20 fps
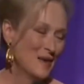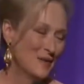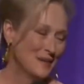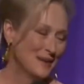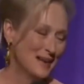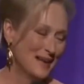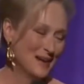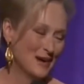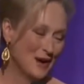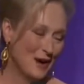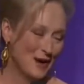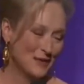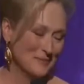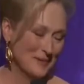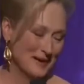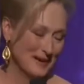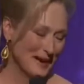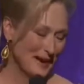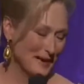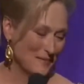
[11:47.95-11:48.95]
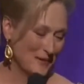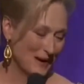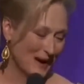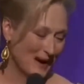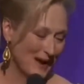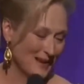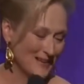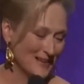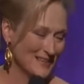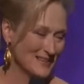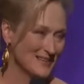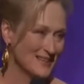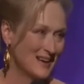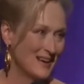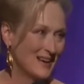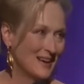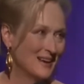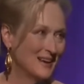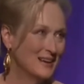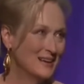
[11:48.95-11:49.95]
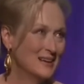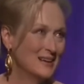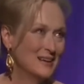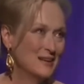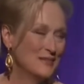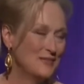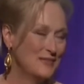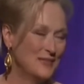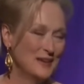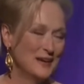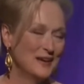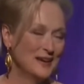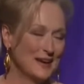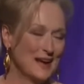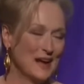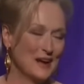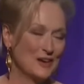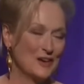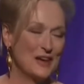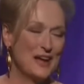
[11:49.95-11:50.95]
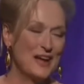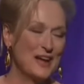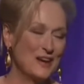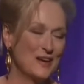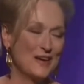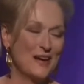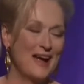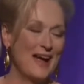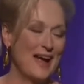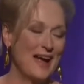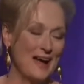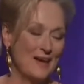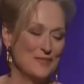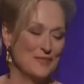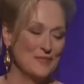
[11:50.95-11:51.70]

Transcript: when they called my name, I had this feeling I could hear half